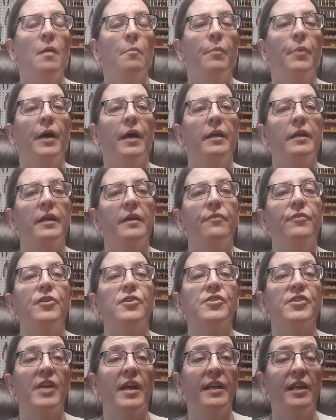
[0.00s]
But if
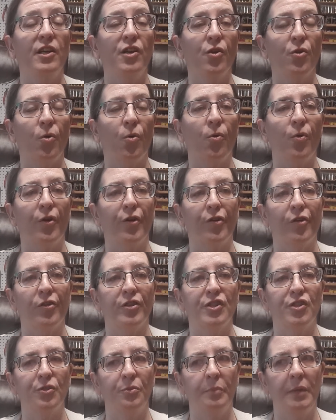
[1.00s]
you're sending your order
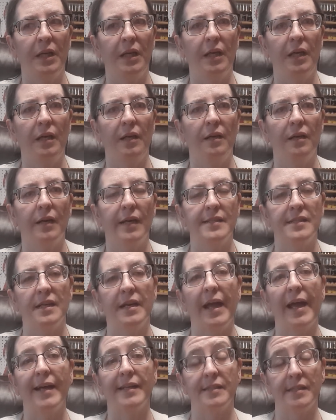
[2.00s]
to me as
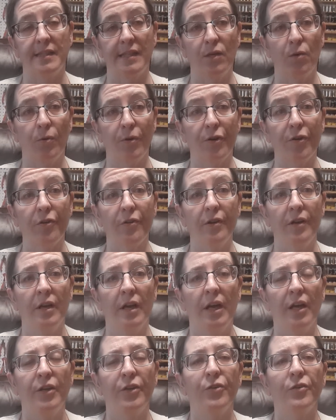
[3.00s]
an Etsy order,
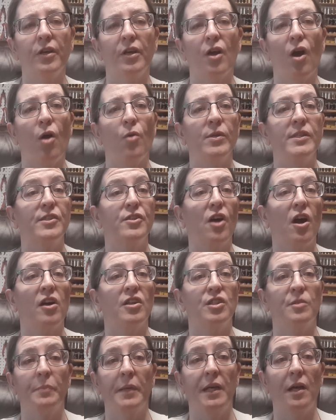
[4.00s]
you can always
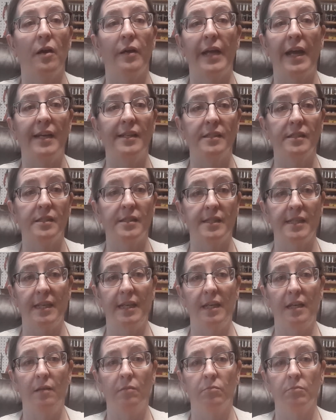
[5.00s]
talk to me on
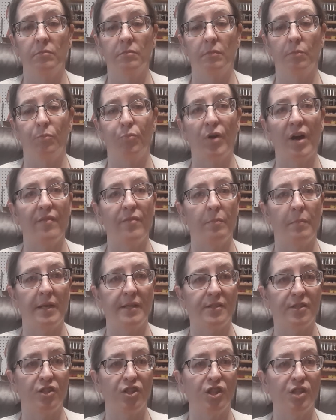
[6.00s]
Etsy private
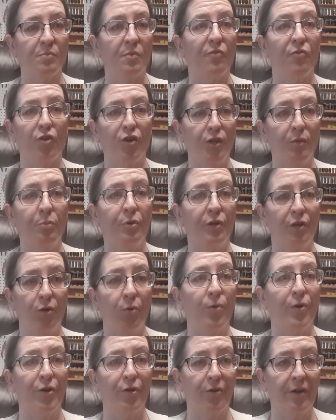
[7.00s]
messages before you put an
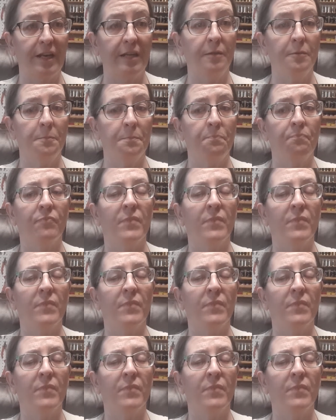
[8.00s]
order in.